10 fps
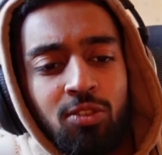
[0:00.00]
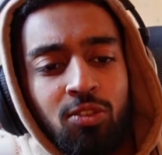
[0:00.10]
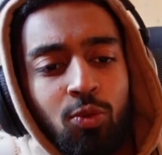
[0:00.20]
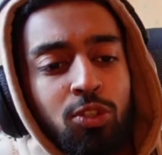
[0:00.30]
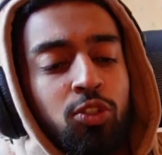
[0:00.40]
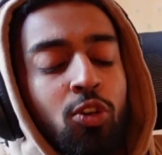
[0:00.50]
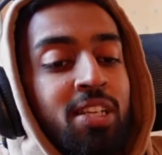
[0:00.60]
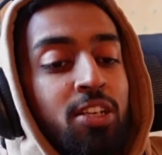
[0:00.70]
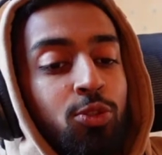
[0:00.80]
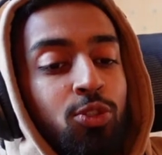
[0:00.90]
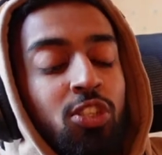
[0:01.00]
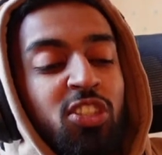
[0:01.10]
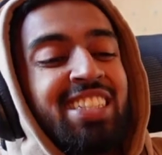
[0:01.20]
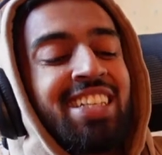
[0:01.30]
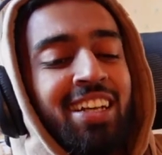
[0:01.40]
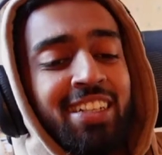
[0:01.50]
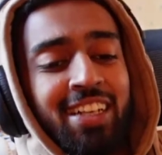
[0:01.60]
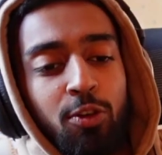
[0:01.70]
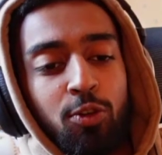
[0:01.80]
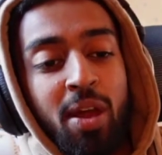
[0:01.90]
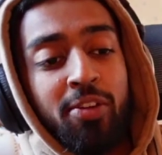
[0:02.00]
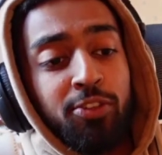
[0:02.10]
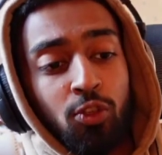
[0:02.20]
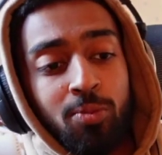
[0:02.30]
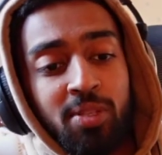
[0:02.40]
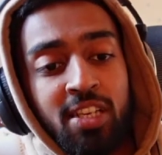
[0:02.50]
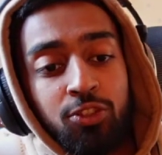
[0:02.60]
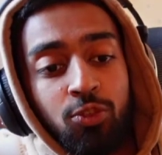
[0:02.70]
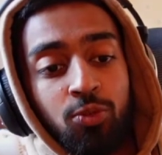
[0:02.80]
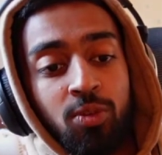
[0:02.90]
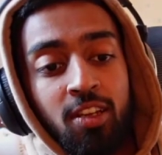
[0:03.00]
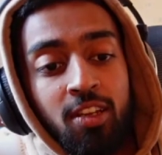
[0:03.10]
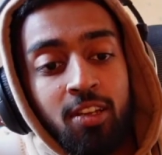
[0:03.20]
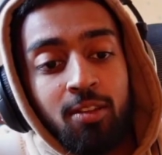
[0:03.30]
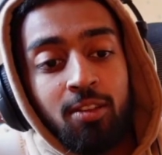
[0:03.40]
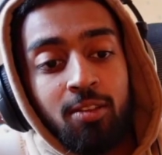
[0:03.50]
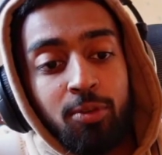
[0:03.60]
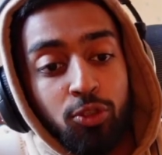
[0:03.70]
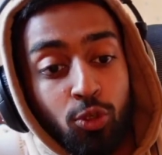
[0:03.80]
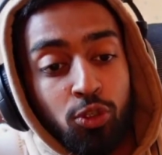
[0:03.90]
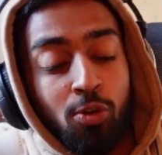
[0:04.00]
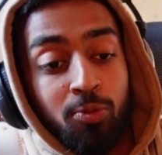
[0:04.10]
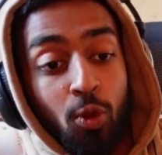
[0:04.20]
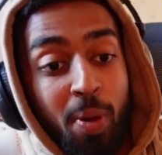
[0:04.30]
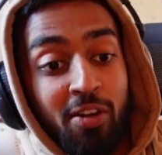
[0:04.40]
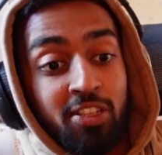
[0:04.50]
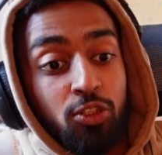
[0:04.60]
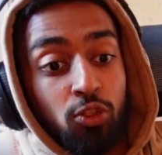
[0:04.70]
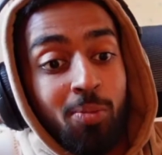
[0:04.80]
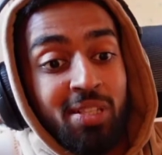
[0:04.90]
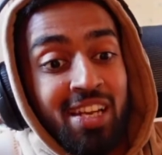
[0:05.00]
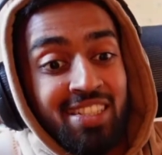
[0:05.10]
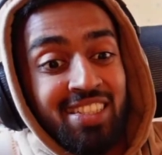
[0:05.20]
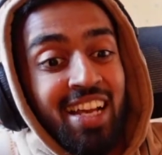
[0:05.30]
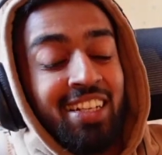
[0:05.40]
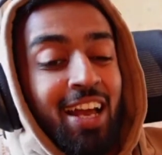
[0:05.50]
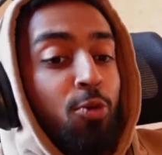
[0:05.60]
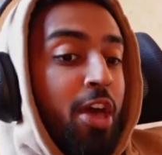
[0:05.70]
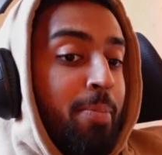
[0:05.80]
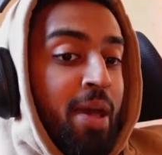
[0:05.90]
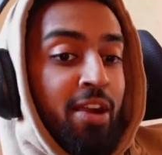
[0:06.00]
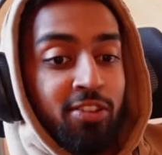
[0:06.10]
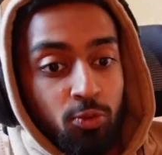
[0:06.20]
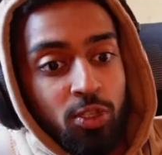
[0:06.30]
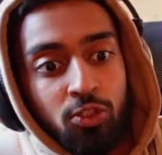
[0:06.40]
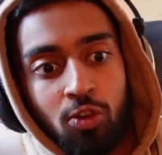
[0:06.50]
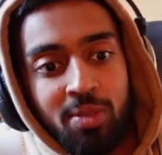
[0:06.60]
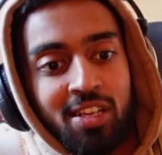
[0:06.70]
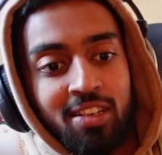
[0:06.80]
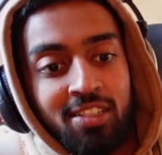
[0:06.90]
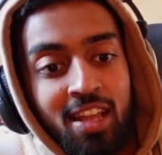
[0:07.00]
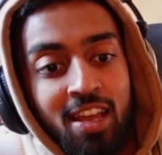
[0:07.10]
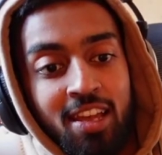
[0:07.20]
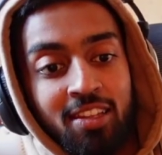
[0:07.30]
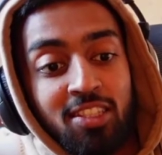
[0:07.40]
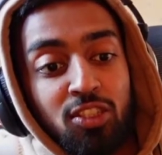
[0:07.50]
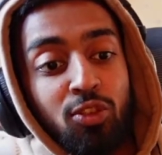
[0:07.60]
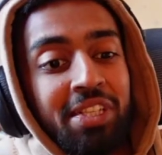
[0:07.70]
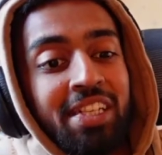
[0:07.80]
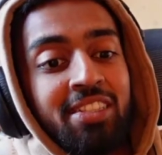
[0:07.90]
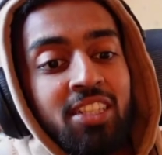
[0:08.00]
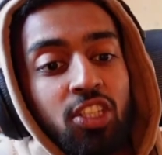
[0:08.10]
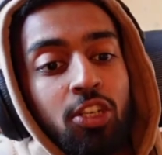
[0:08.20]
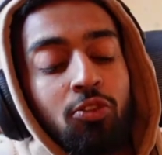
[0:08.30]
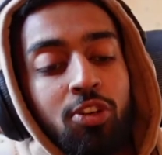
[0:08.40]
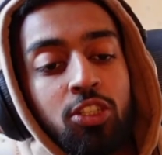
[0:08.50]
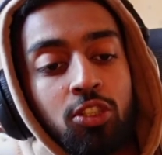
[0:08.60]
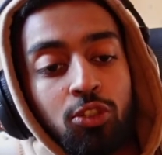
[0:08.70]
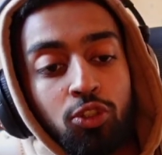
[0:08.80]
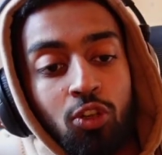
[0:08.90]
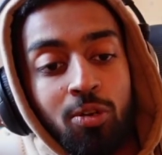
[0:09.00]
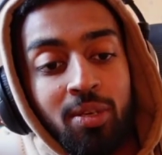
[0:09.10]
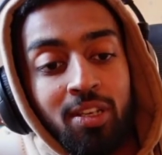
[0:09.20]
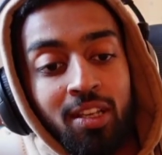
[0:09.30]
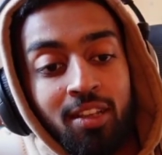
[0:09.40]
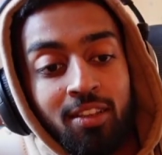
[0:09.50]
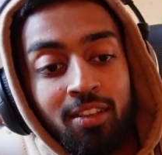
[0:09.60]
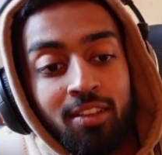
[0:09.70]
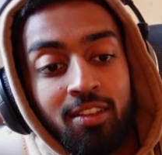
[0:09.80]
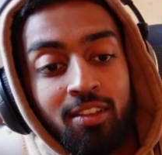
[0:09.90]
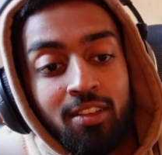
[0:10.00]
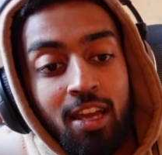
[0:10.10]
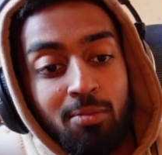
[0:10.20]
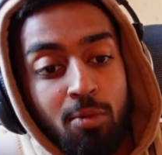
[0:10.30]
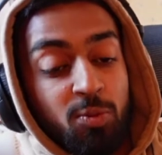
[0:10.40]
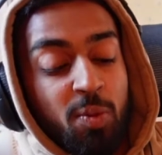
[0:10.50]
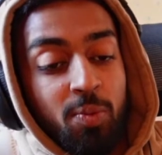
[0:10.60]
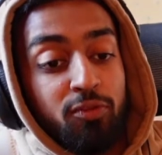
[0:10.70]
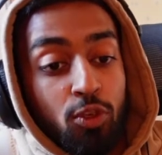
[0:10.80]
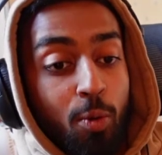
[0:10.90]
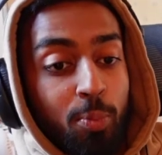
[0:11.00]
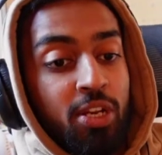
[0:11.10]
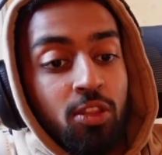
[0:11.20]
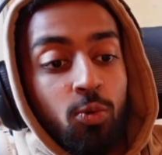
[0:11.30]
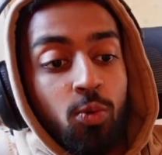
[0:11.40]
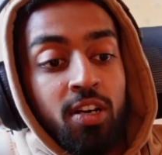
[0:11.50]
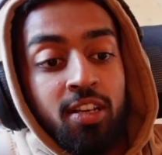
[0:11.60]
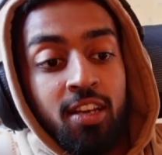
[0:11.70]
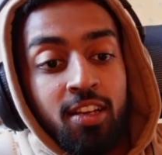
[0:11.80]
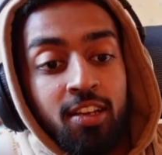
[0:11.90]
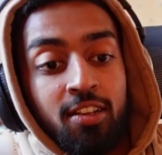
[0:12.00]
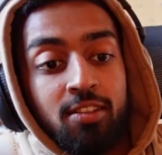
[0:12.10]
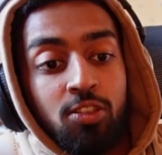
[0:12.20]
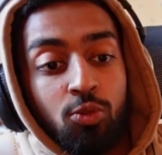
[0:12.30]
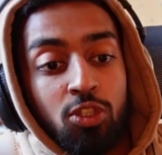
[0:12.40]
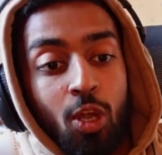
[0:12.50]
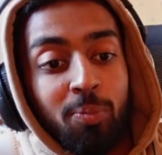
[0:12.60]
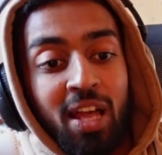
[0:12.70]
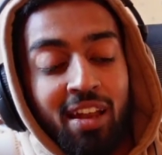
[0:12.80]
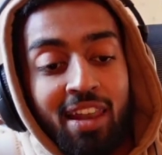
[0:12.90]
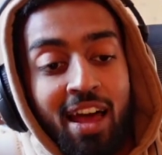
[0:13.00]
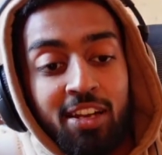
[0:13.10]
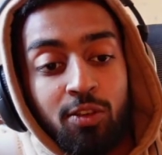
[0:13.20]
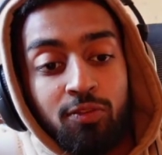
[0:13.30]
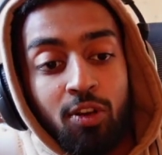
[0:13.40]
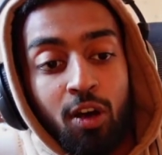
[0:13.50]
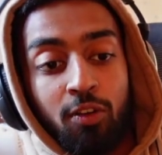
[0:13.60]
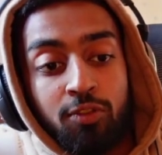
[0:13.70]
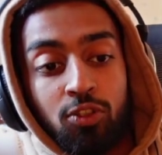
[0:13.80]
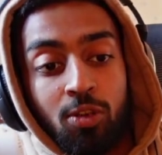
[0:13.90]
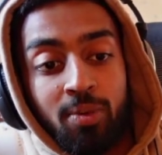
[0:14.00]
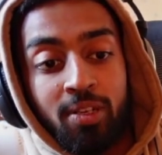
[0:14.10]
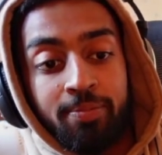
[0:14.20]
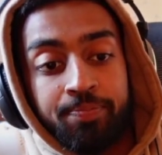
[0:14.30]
You will traumatize your children exactly how your parents traumatized you, because your parents are traumatized exactly how their parents were traumatized. This is called intergenerational trauma, and most people have not put in the work to stop that line of trauma.